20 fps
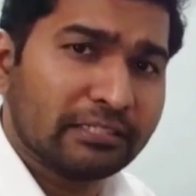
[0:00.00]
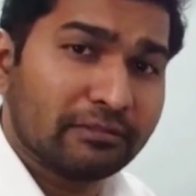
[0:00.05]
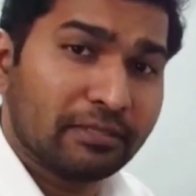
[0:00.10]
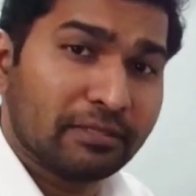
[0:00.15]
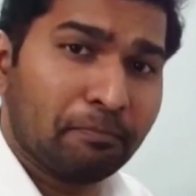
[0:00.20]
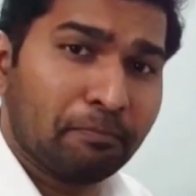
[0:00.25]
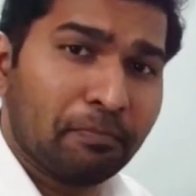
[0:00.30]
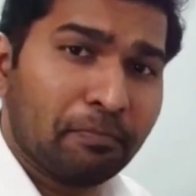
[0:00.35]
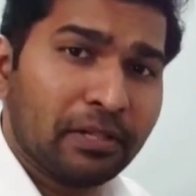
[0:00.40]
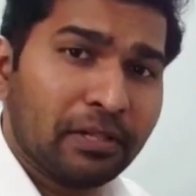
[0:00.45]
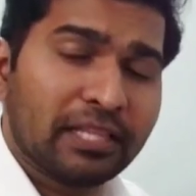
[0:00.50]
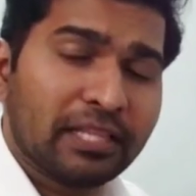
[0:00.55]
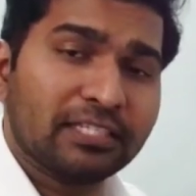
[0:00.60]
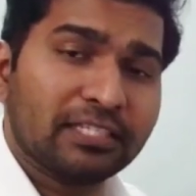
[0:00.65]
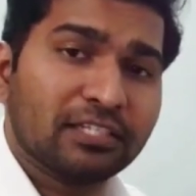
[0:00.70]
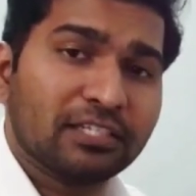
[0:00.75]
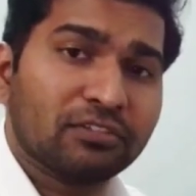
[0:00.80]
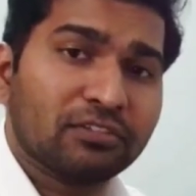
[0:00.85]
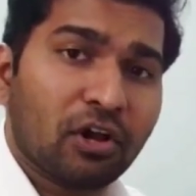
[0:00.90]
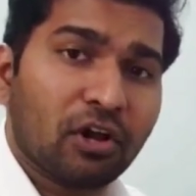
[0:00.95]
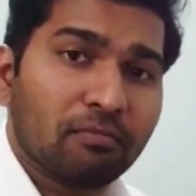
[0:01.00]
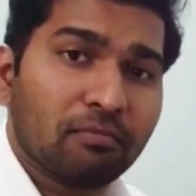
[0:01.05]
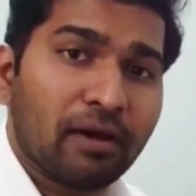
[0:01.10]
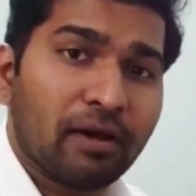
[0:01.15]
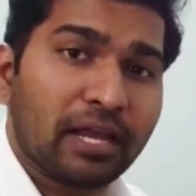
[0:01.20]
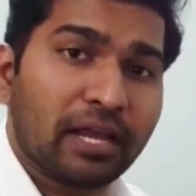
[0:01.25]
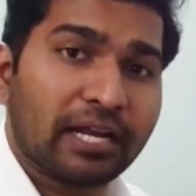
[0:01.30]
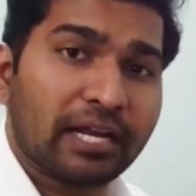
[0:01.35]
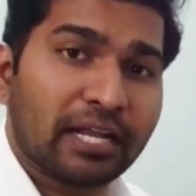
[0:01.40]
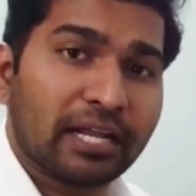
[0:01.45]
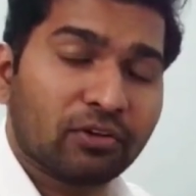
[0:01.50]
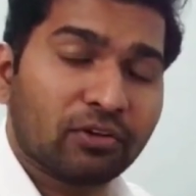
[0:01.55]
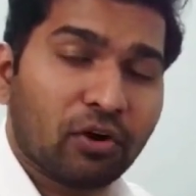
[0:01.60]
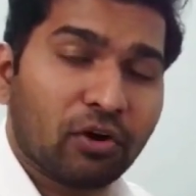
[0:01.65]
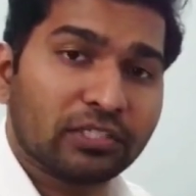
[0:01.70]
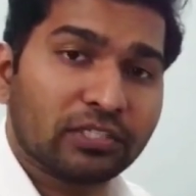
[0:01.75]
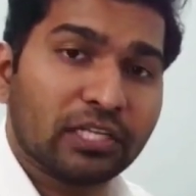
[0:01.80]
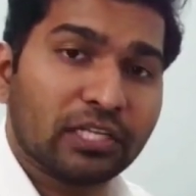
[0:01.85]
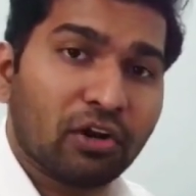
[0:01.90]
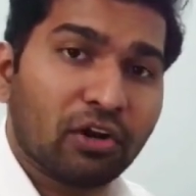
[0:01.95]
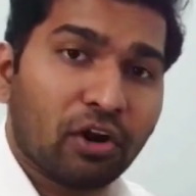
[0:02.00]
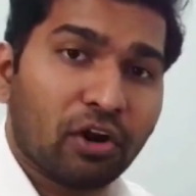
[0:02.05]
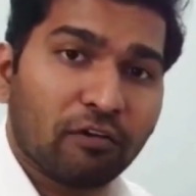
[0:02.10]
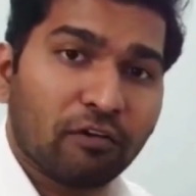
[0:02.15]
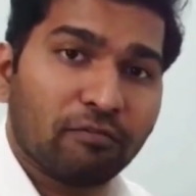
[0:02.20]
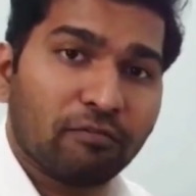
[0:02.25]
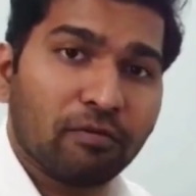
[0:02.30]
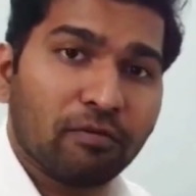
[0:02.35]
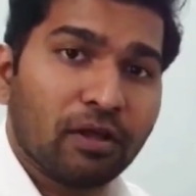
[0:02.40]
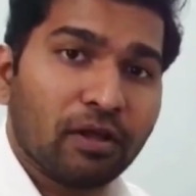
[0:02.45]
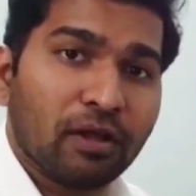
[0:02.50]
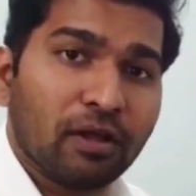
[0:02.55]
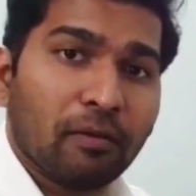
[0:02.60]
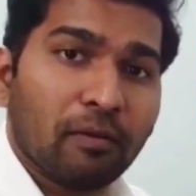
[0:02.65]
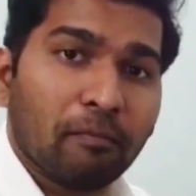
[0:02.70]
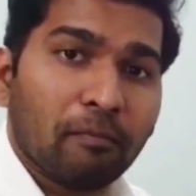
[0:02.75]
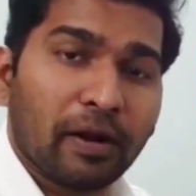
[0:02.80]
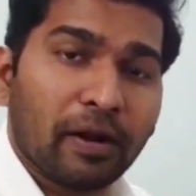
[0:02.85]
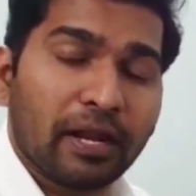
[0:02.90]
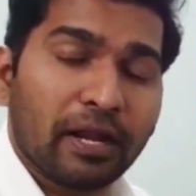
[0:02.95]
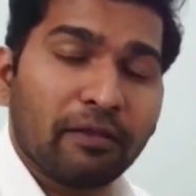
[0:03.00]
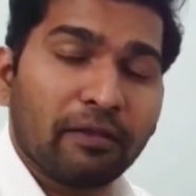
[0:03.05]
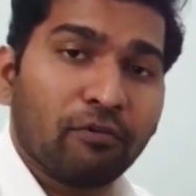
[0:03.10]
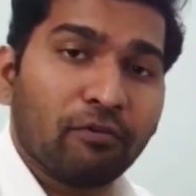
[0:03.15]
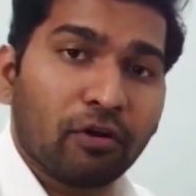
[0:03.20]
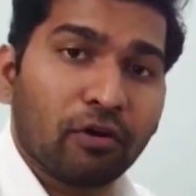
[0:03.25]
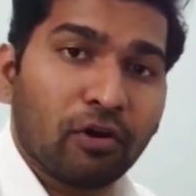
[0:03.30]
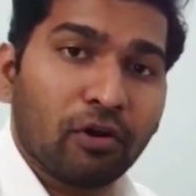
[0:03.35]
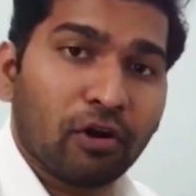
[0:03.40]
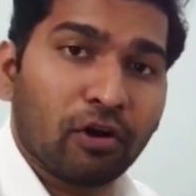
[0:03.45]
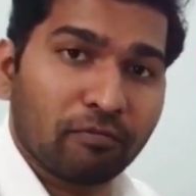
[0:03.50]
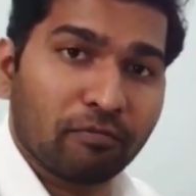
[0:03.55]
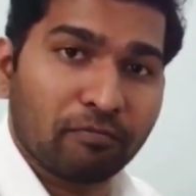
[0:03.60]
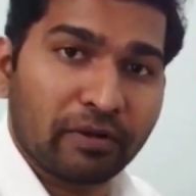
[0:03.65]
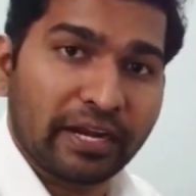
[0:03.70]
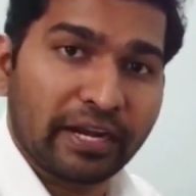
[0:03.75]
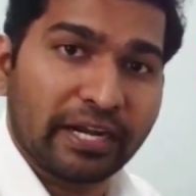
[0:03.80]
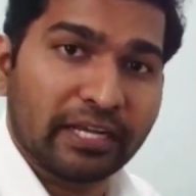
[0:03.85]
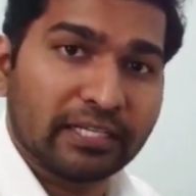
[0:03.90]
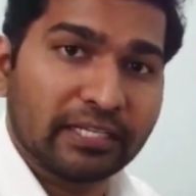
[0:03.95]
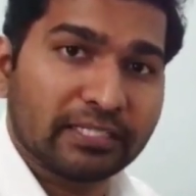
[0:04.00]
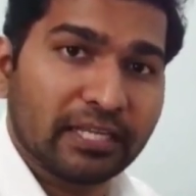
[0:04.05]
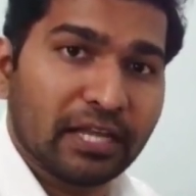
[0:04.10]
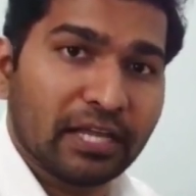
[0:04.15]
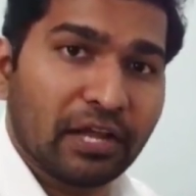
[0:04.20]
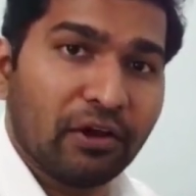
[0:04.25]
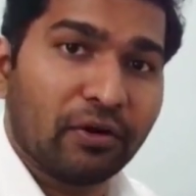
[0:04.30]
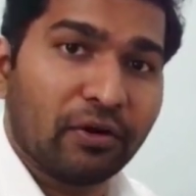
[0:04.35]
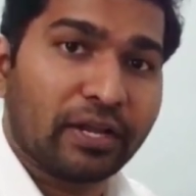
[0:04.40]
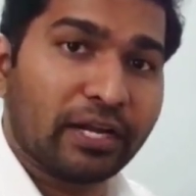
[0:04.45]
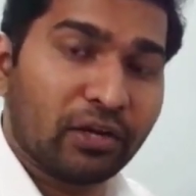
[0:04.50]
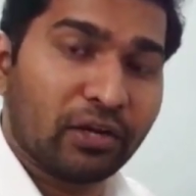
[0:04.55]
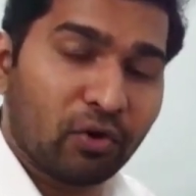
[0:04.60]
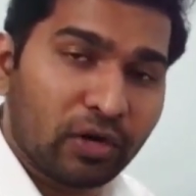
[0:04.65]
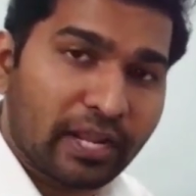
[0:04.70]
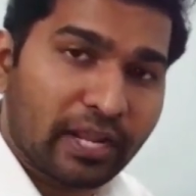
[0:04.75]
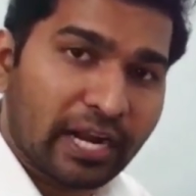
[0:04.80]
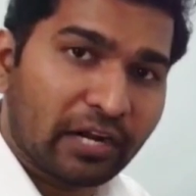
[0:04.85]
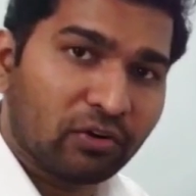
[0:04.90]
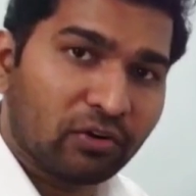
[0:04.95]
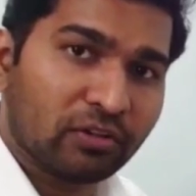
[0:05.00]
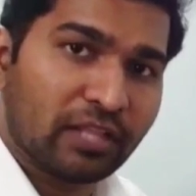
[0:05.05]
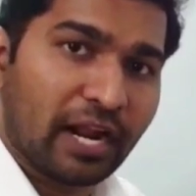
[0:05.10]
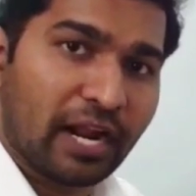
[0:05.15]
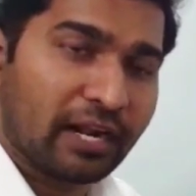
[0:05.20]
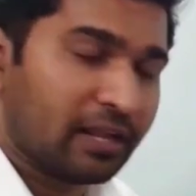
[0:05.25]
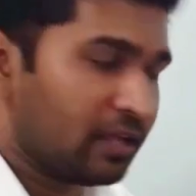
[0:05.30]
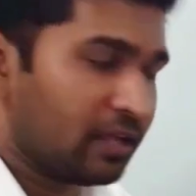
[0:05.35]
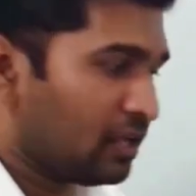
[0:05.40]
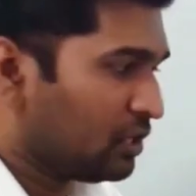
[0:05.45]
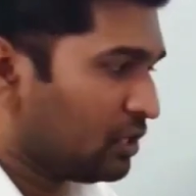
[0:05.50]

Simple things in stock market are costing a lot of money for a lot of traders. Okay, don't get into that.